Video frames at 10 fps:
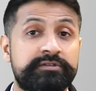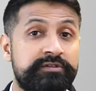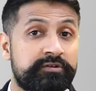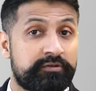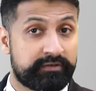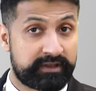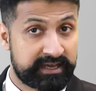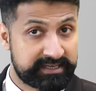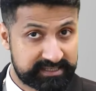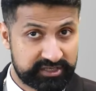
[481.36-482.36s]
to the
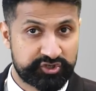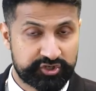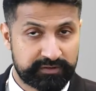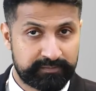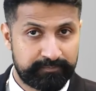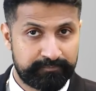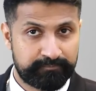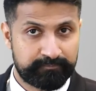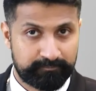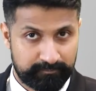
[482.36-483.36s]
organization.
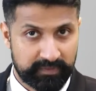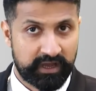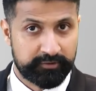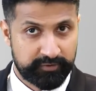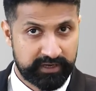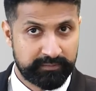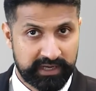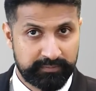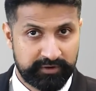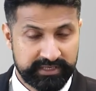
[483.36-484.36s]
Are you getting
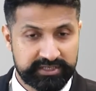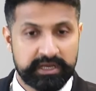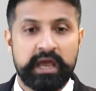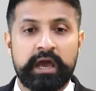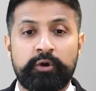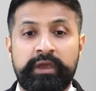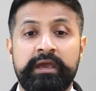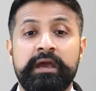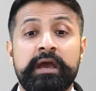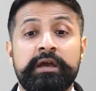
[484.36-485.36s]
my point?
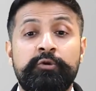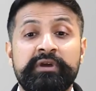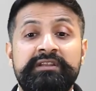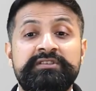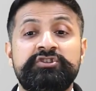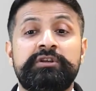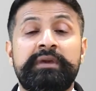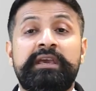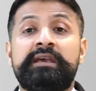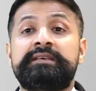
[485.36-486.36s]
Okay, quick decision
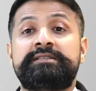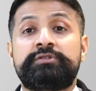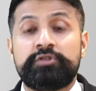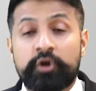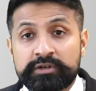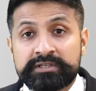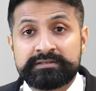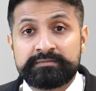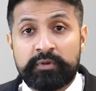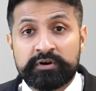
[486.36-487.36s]
making is not
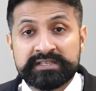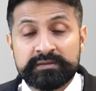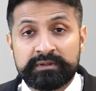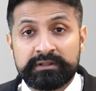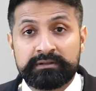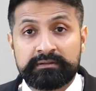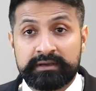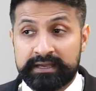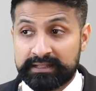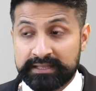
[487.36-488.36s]
possible
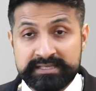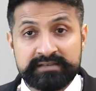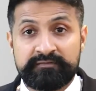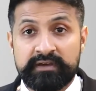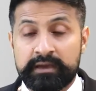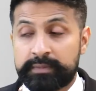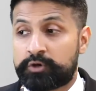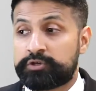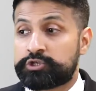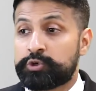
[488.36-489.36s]
in laissez-faire
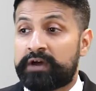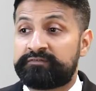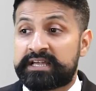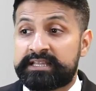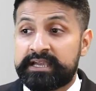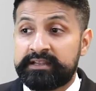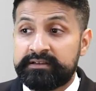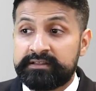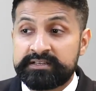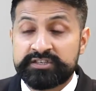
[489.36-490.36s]
because you have
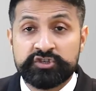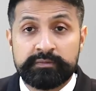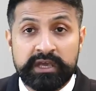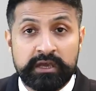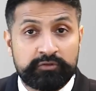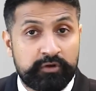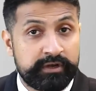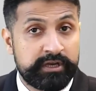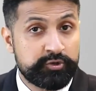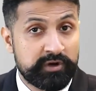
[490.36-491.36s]
delegated the decision-making
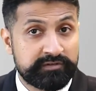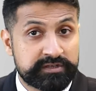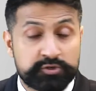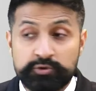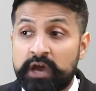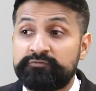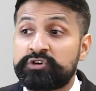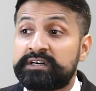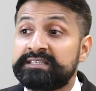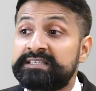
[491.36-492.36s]
authority to others. So you have to
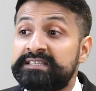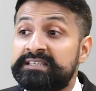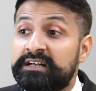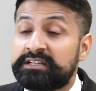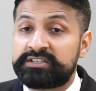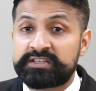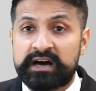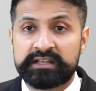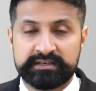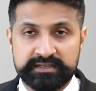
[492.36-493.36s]
consult
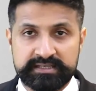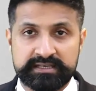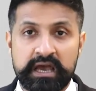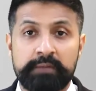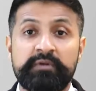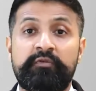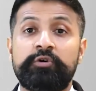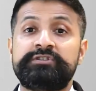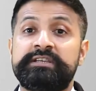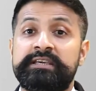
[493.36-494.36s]
others
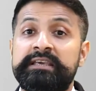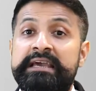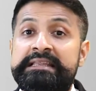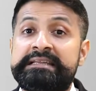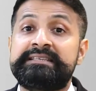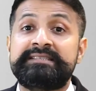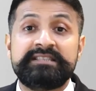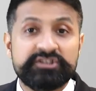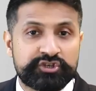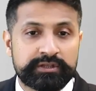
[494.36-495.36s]
before taking any
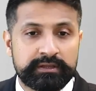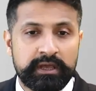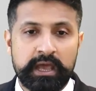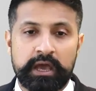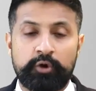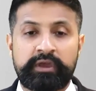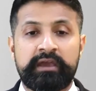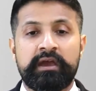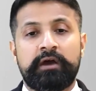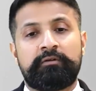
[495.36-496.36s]
decision.
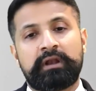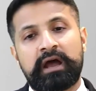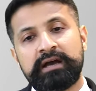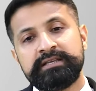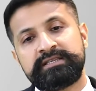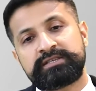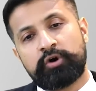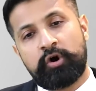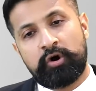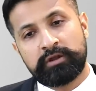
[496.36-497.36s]
Okay, reliance
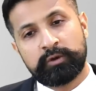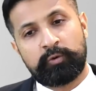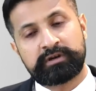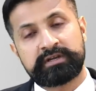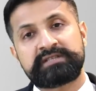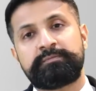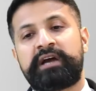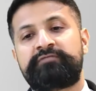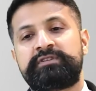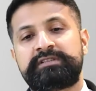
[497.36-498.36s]
on the workers
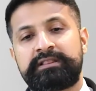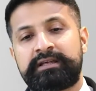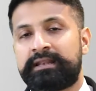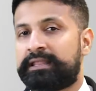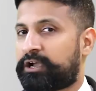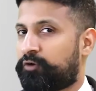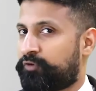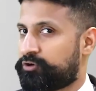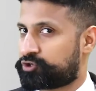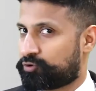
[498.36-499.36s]
might result in lack of
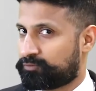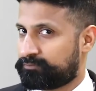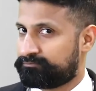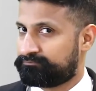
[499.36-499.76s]
control.